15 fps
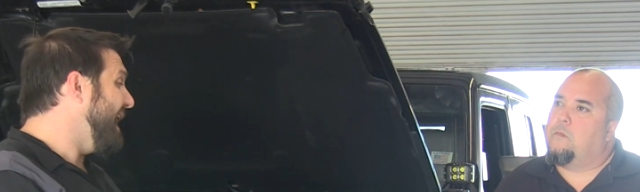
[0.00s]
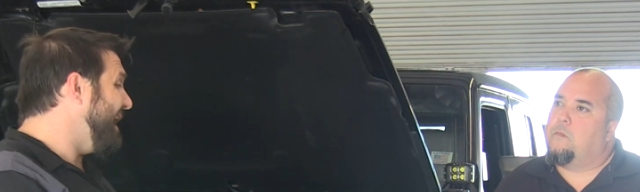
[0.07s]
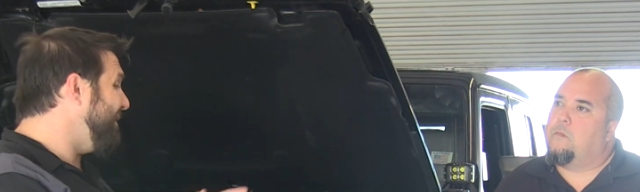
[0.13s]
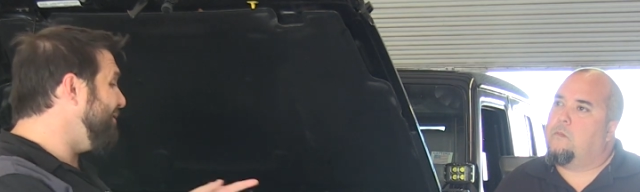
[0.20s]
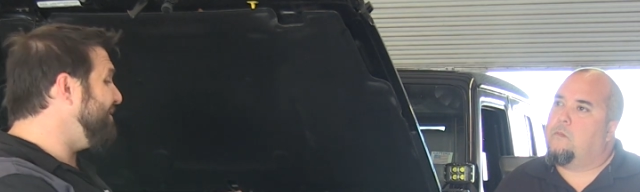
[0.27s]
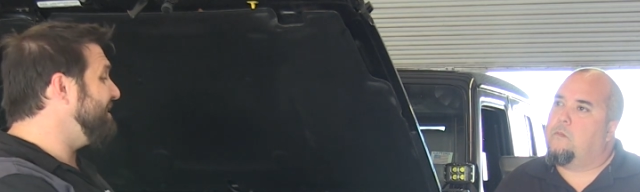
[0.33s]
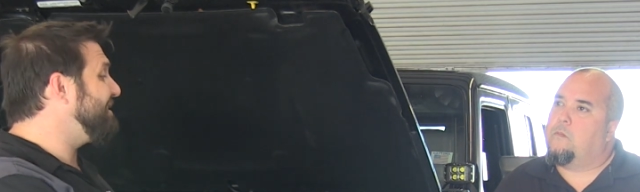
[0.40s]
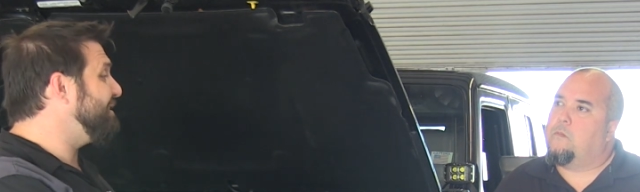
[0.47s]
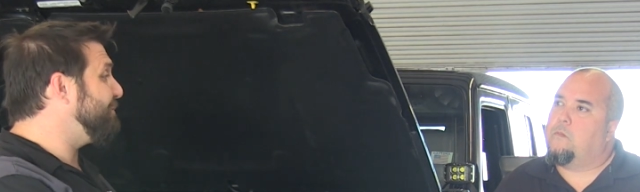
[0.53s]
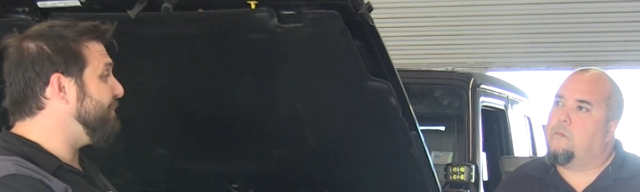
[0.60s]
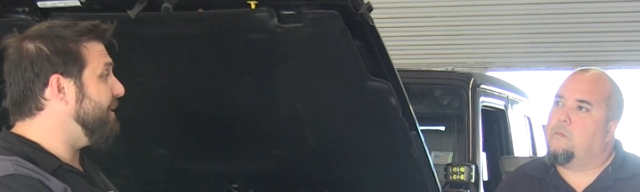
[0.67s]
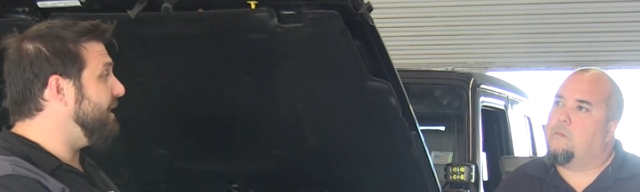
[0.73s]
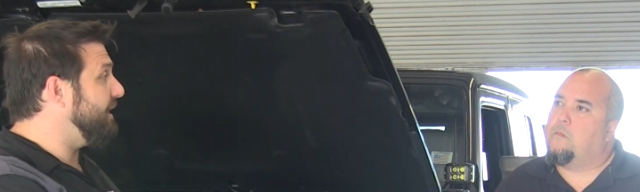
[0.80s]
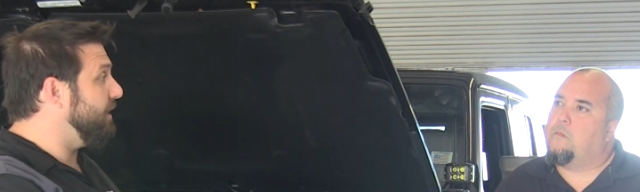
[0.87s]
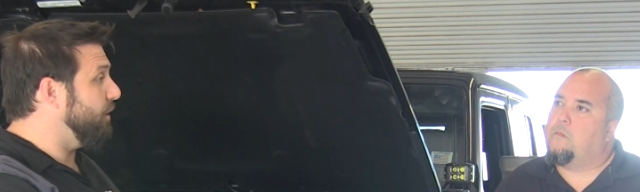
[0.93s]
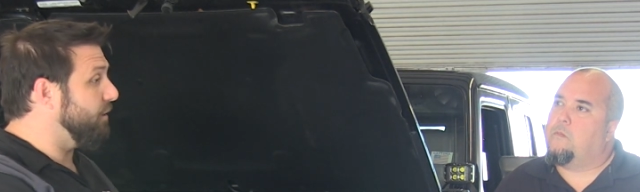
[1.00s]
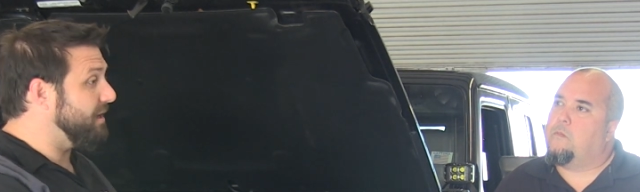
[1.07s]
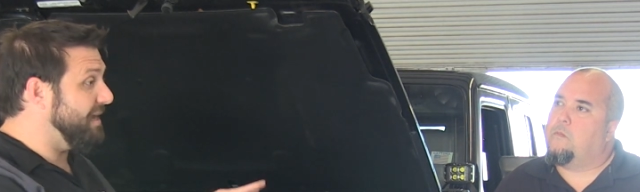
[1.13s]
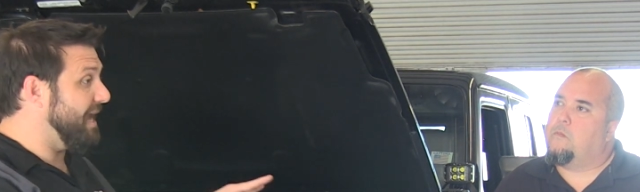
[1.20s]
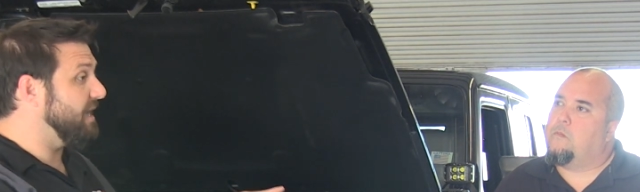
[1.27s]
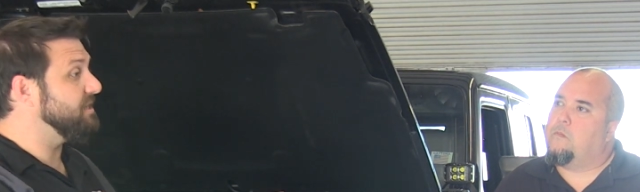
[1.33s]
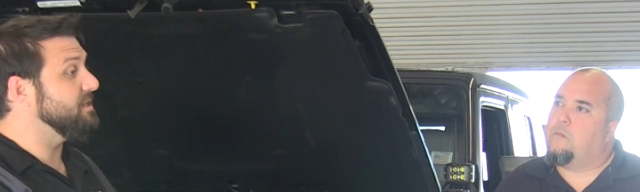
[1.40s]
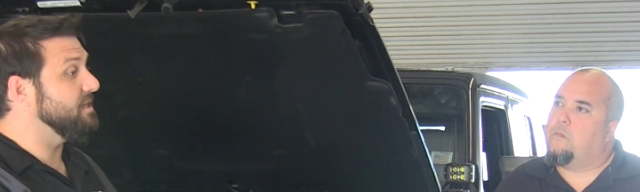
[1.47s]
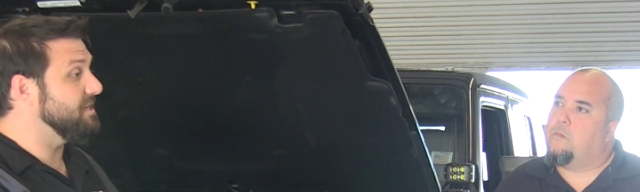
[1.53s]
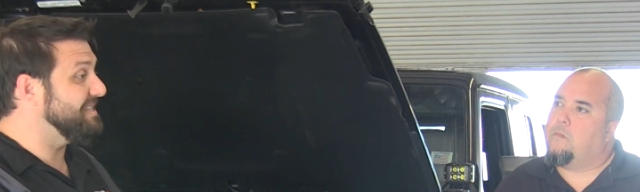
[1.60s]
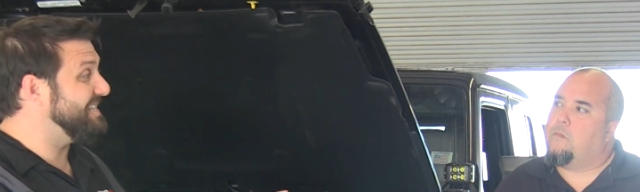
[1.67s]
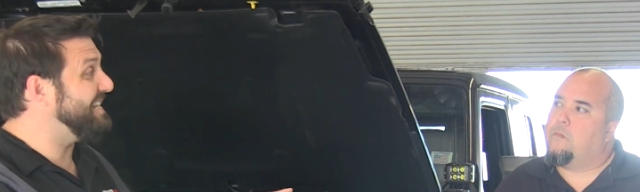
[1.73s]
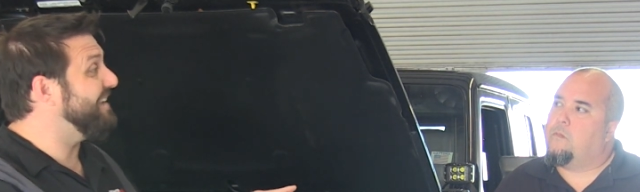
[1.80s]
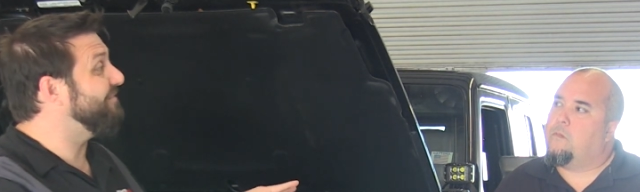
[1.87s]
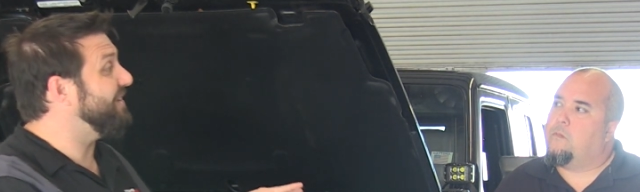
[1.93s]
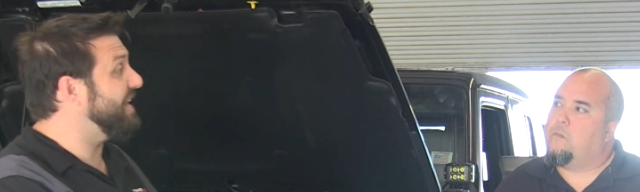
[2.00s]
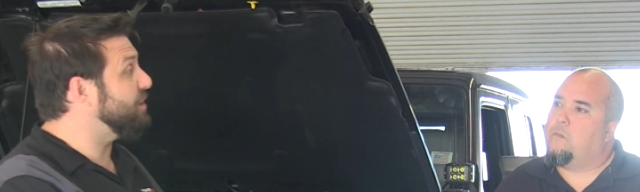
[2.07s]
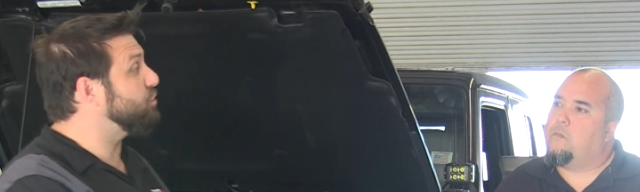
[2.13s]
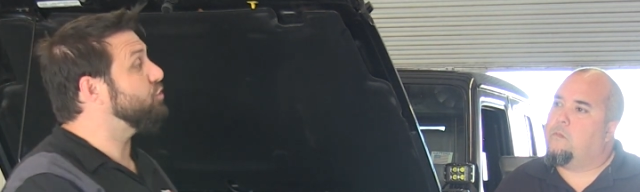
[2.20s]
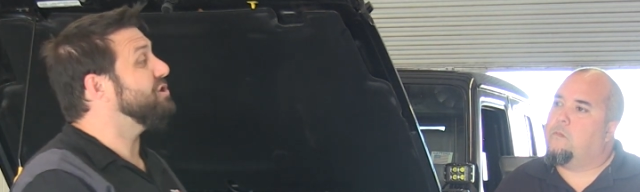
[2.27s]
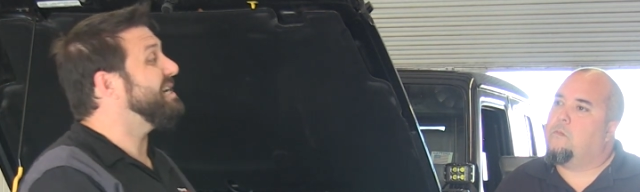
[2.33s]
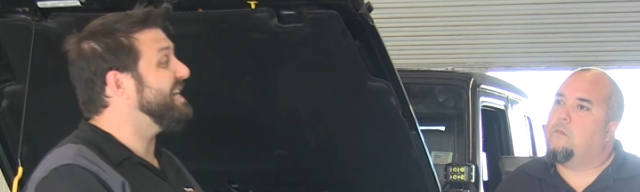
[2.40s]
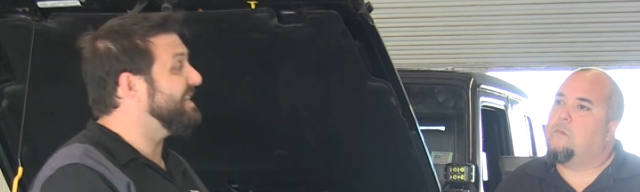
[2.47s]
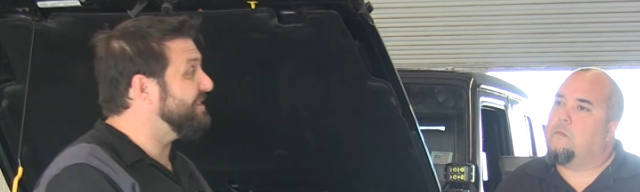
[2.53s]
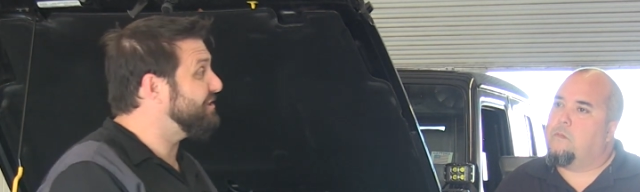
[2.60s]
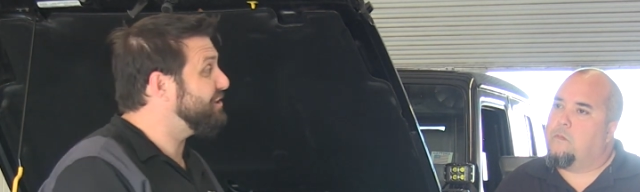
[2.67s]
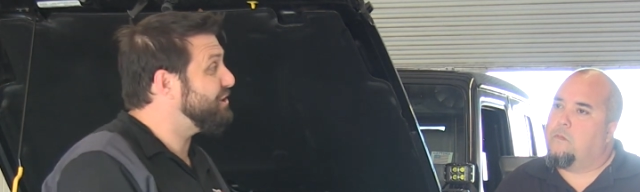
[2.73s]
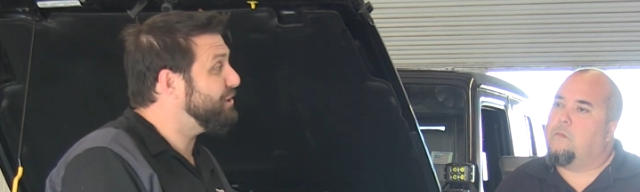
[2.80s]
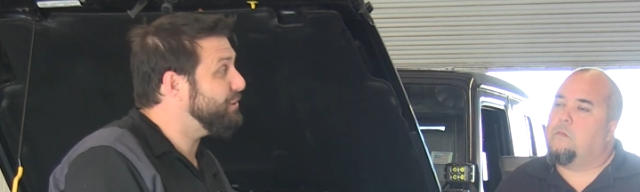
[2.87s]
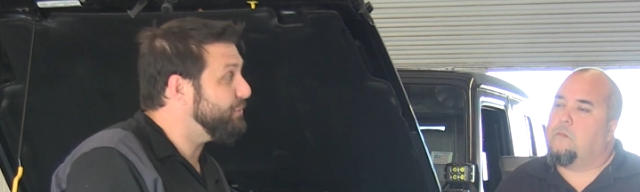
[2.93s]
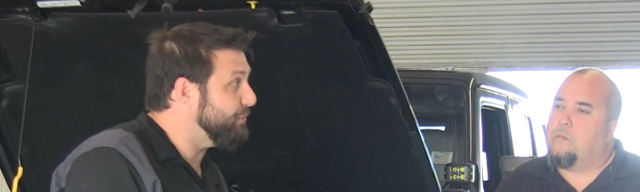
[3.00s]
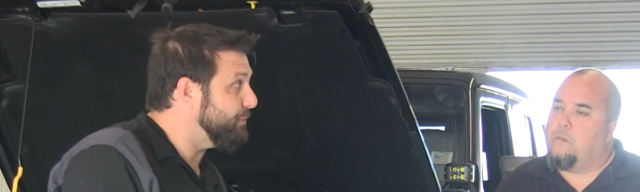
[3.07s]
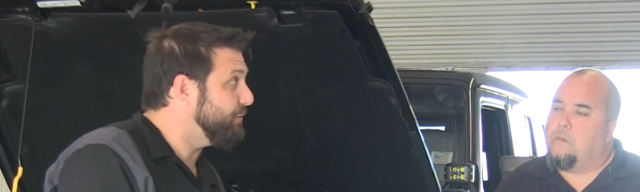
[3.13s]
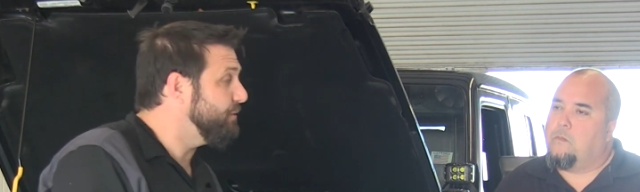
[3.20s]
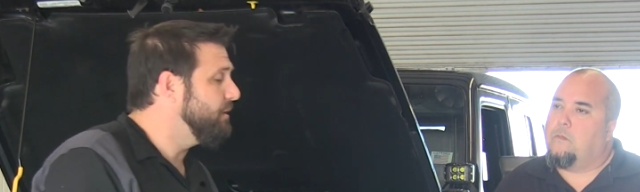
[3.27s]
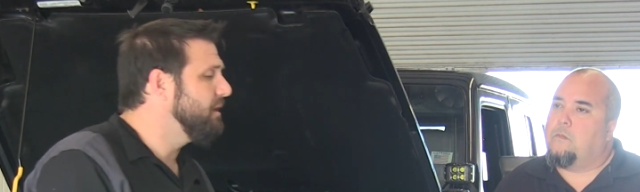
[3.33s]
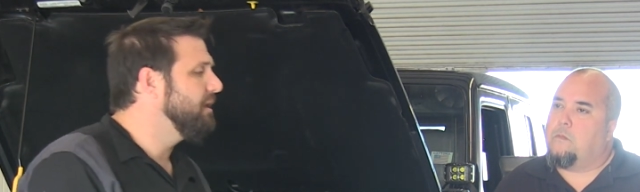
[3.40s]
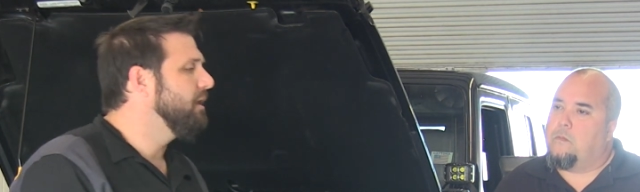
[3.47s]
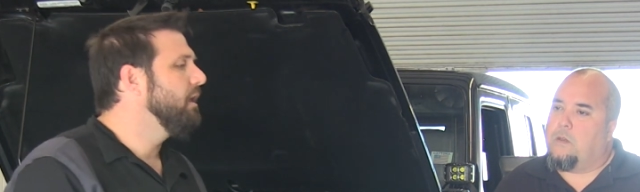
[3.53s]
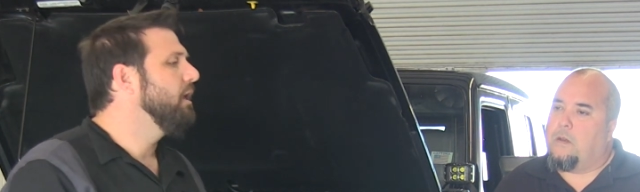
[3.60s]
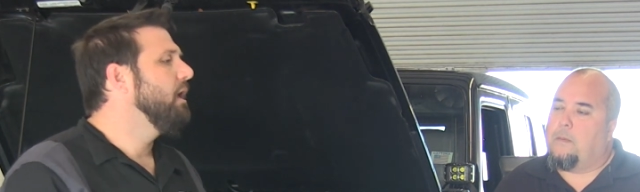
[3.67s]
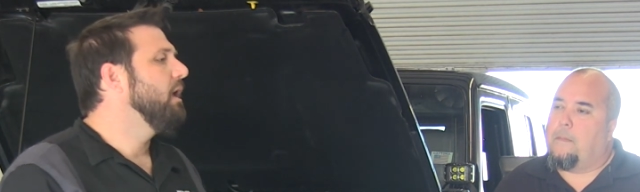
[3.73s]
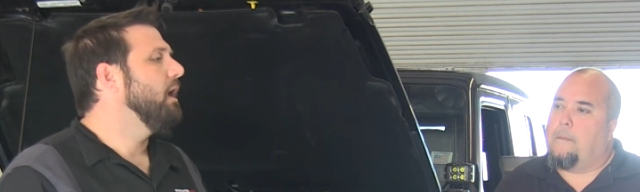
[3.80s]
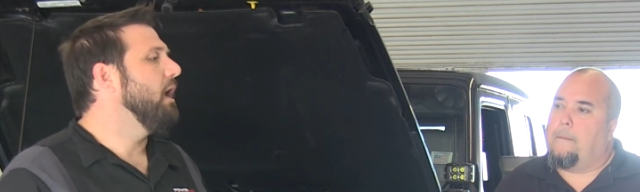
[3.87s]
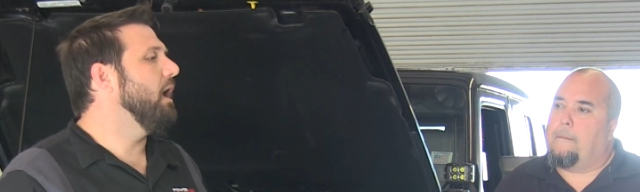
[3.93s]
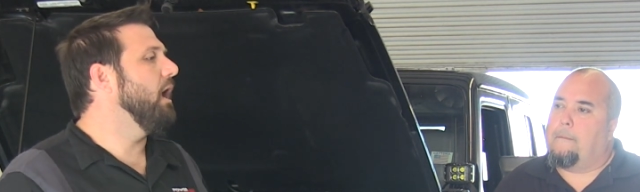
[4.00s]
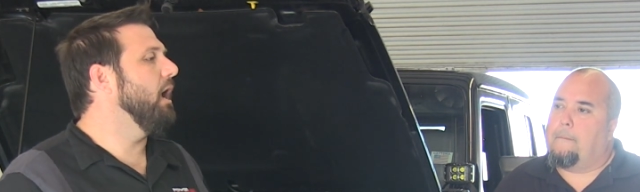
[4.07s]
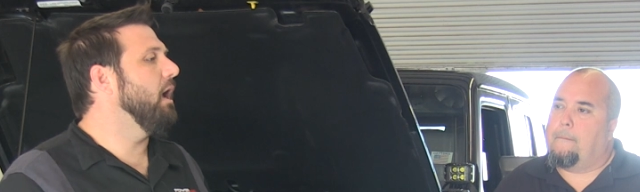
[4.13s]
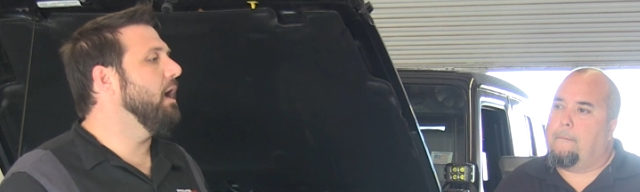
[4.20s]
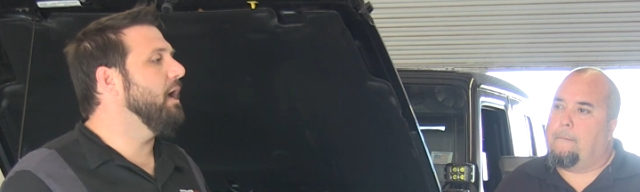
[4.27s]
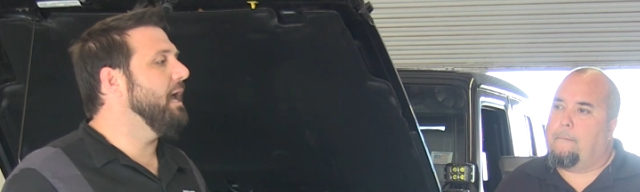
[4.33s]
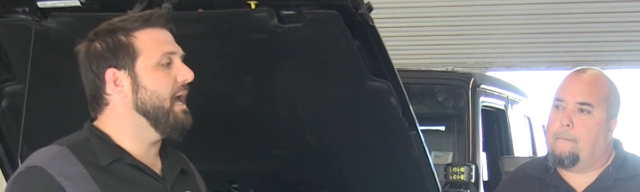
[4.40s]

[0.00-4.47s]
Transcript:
Speaker 1: I know this is you know connected to the ZF8 trans too. Uh,